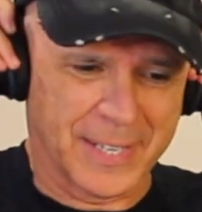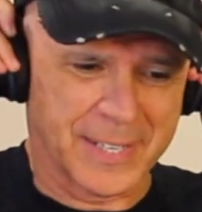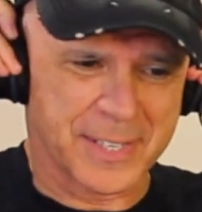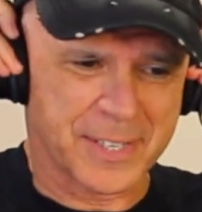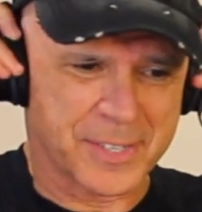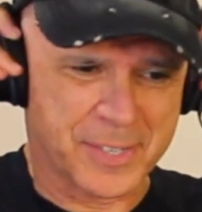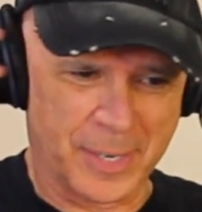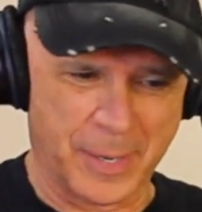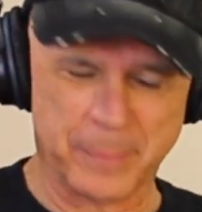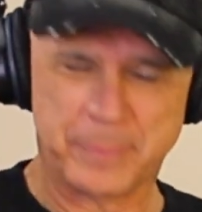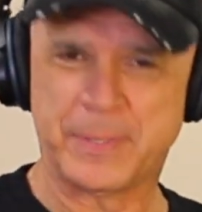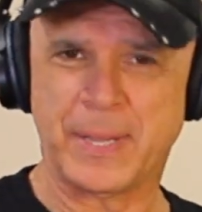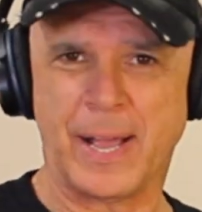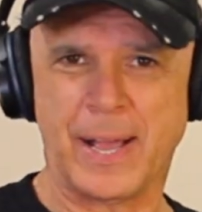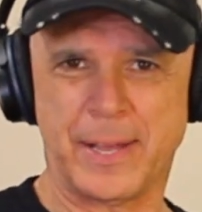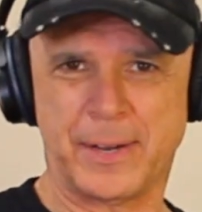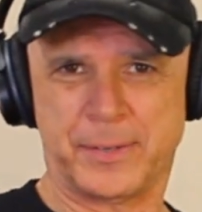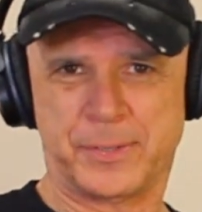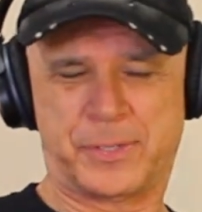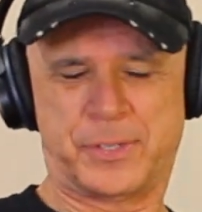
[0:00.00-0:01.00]
Some
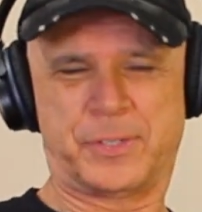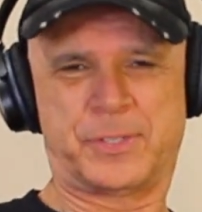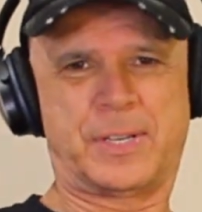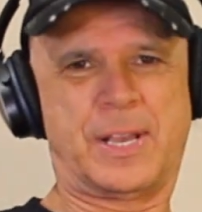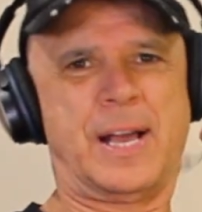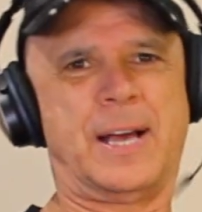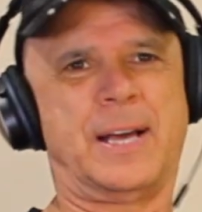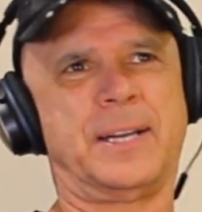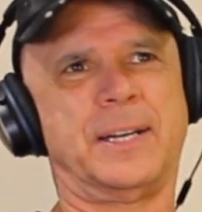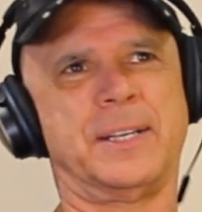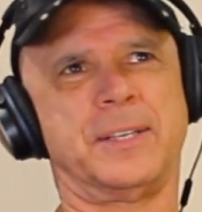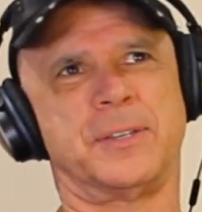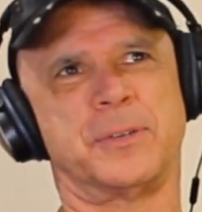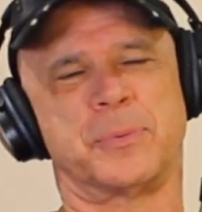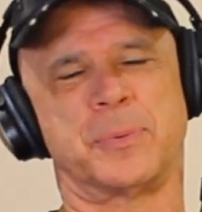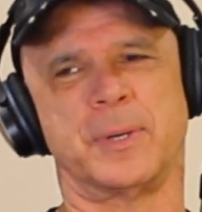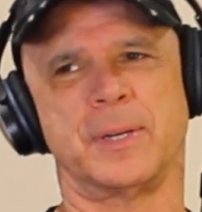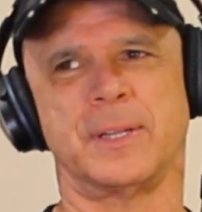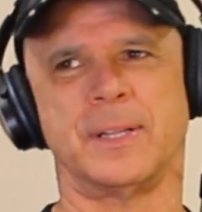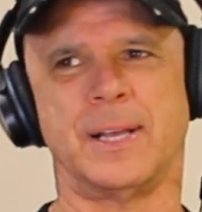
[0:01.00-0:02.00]
titles just kind of, you
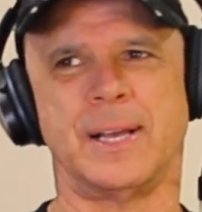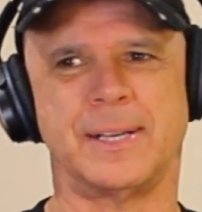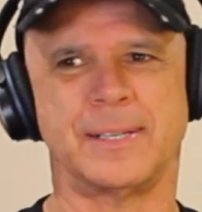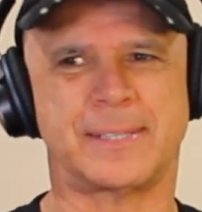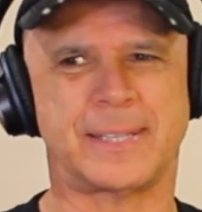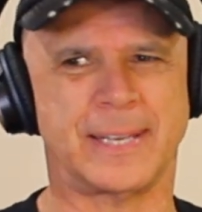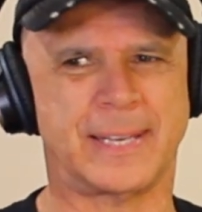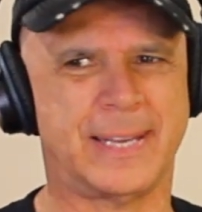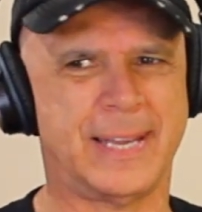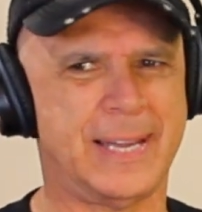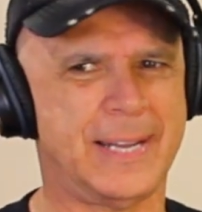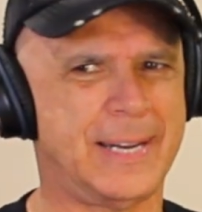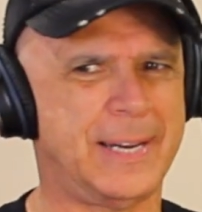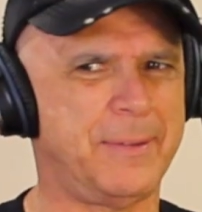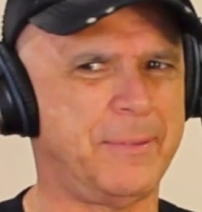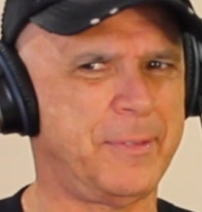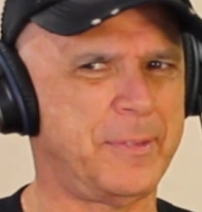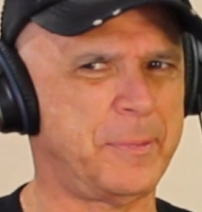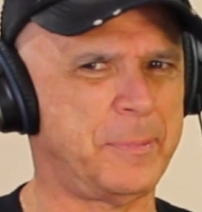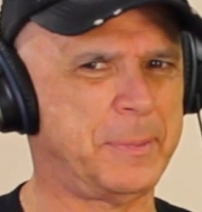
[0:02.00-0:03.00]
realize they can't
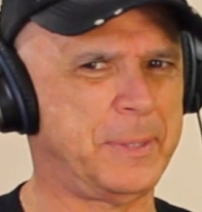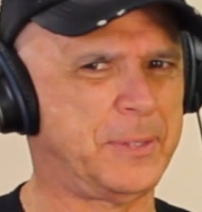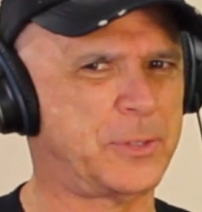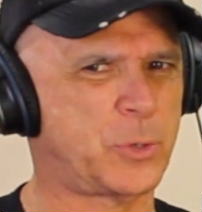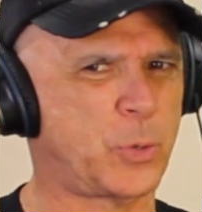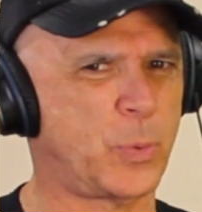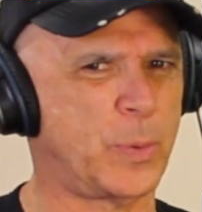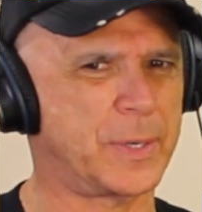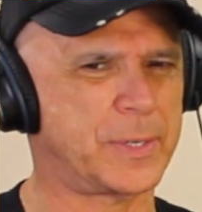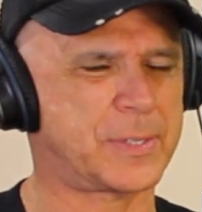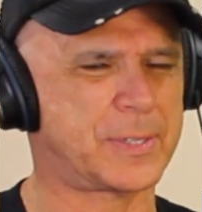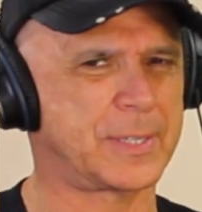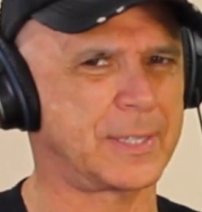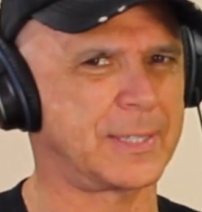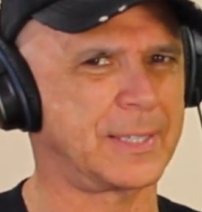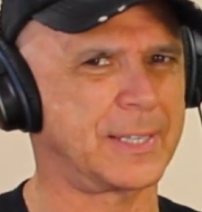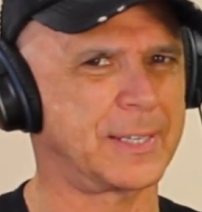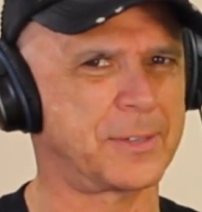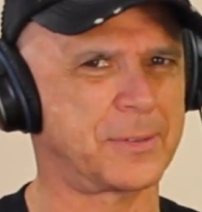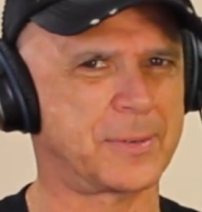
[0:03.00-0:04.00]
even be twisted
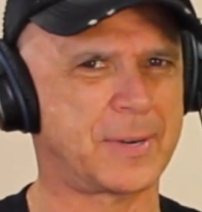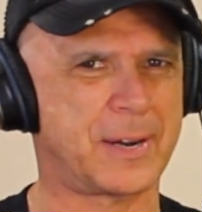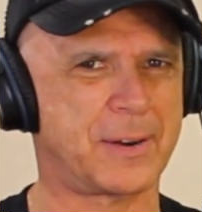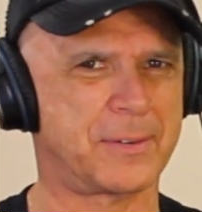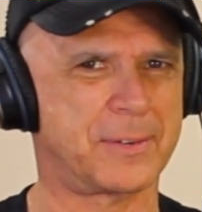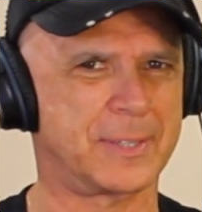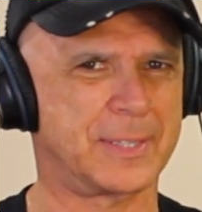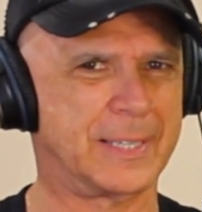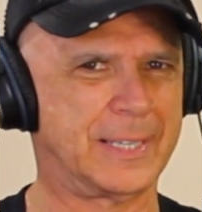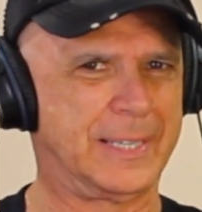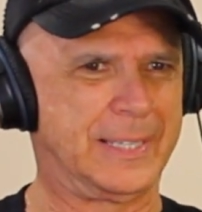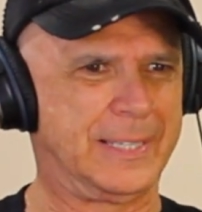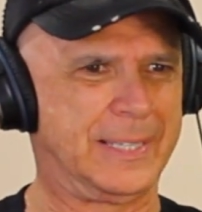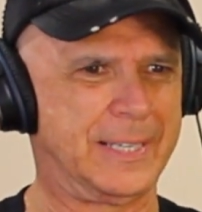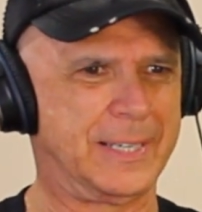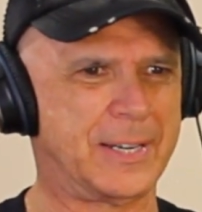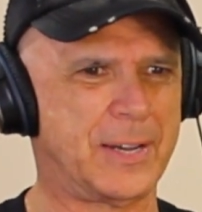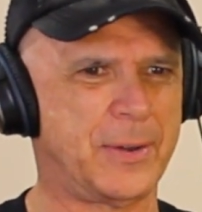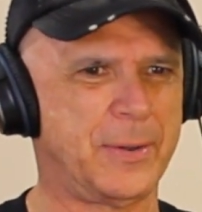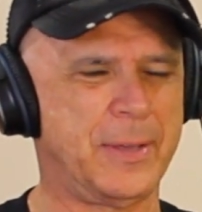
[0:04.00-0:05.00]
literarily.
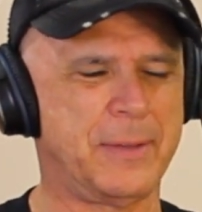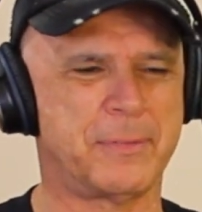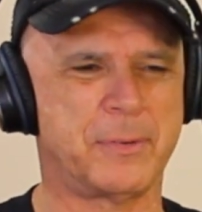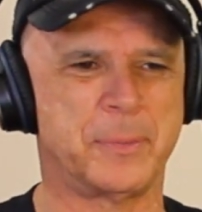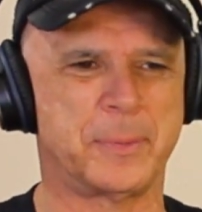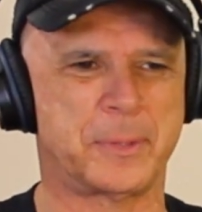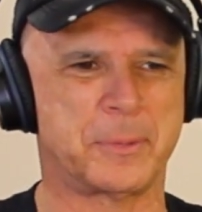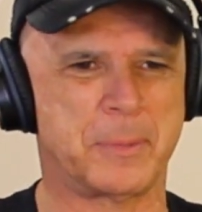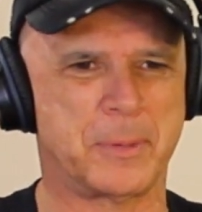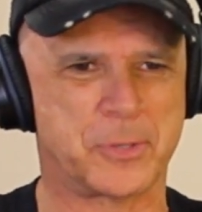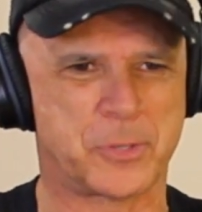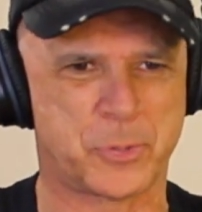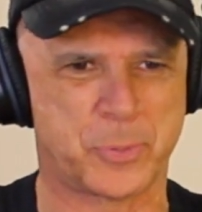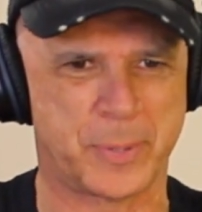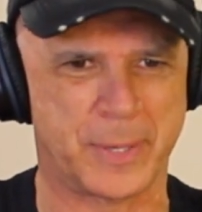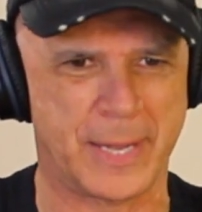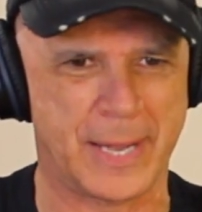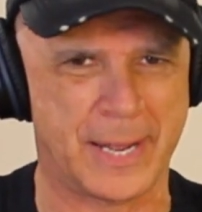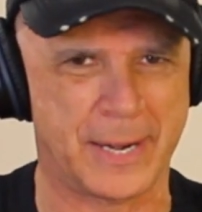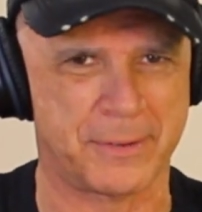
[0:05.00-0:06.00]
You know, even with the most
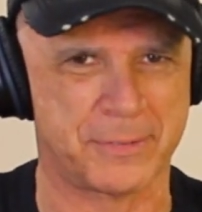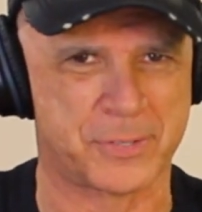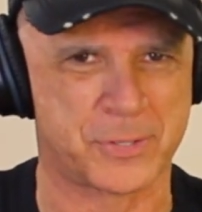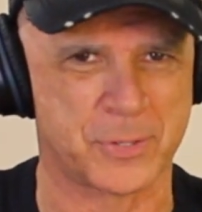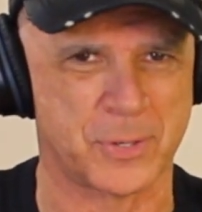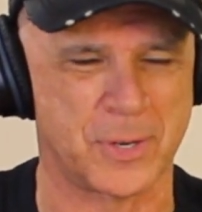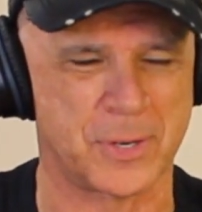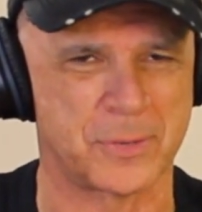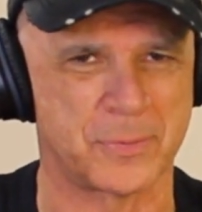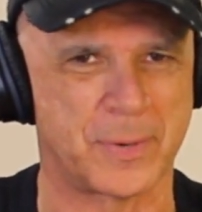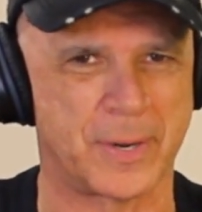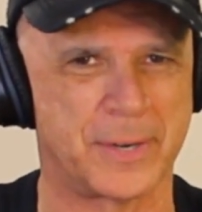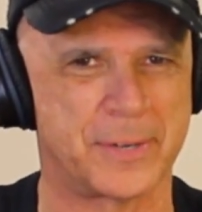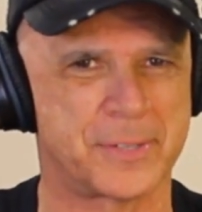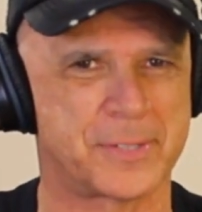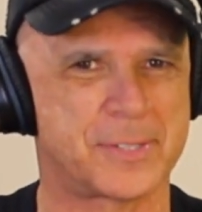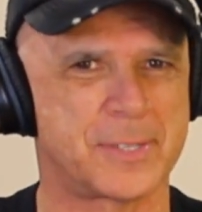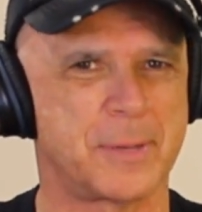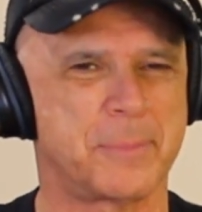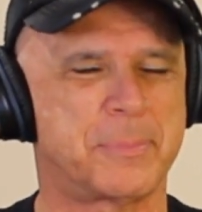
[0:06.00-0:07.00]
creative
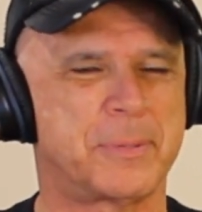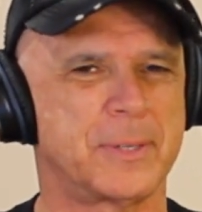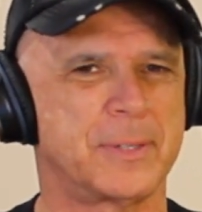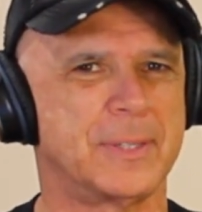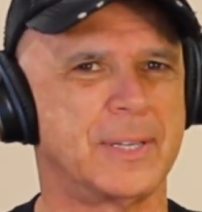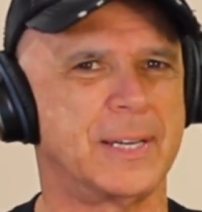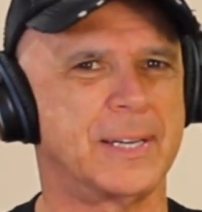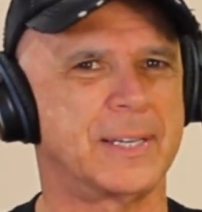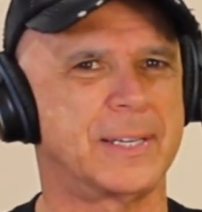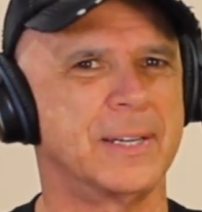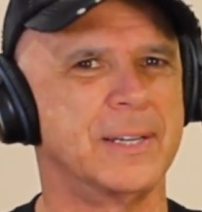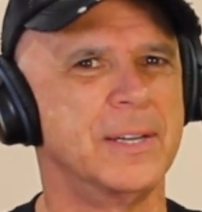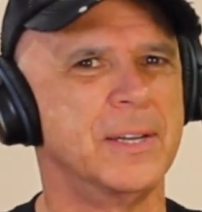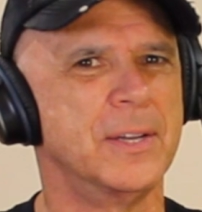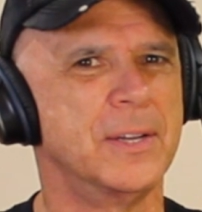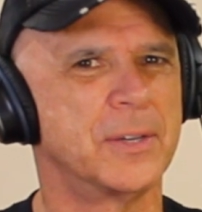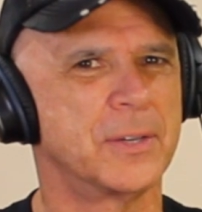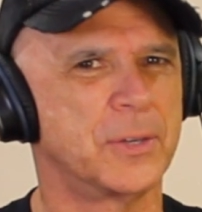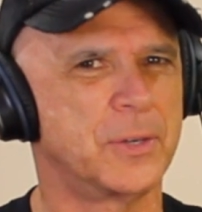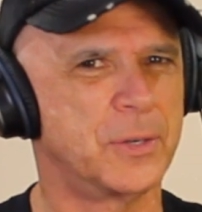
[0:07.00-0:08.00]
songwriter, something like
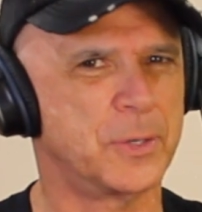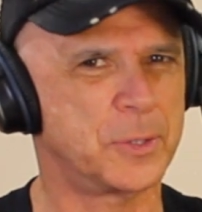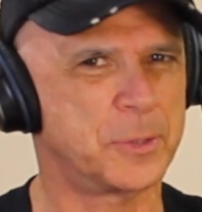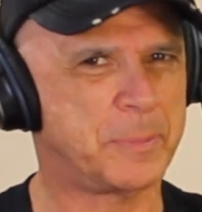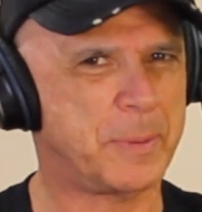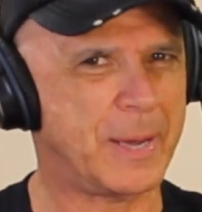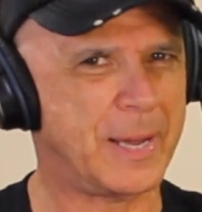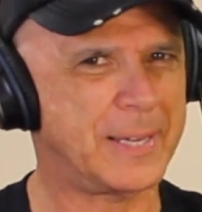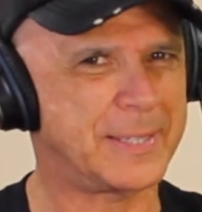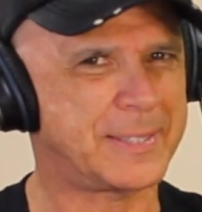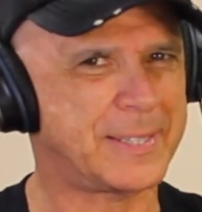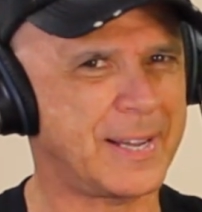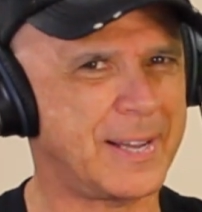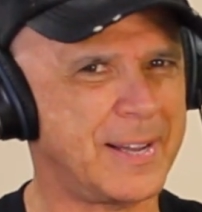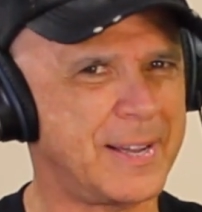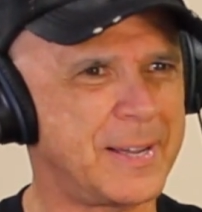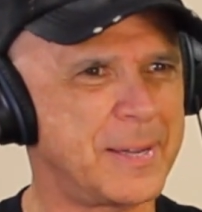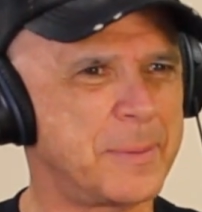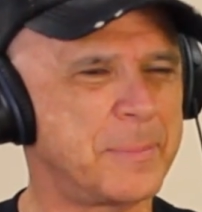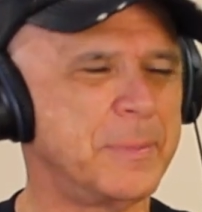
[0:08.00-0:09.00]
Goodbye
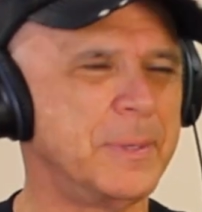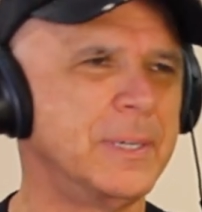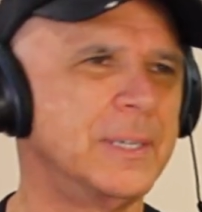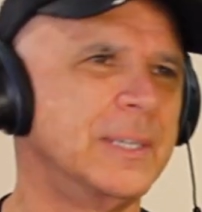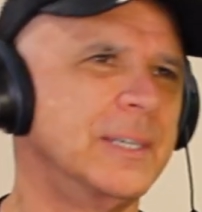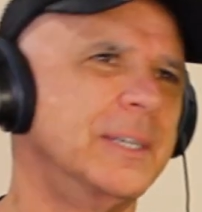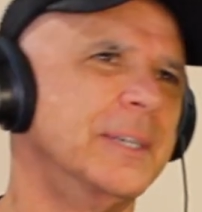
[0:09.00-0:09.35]
Time,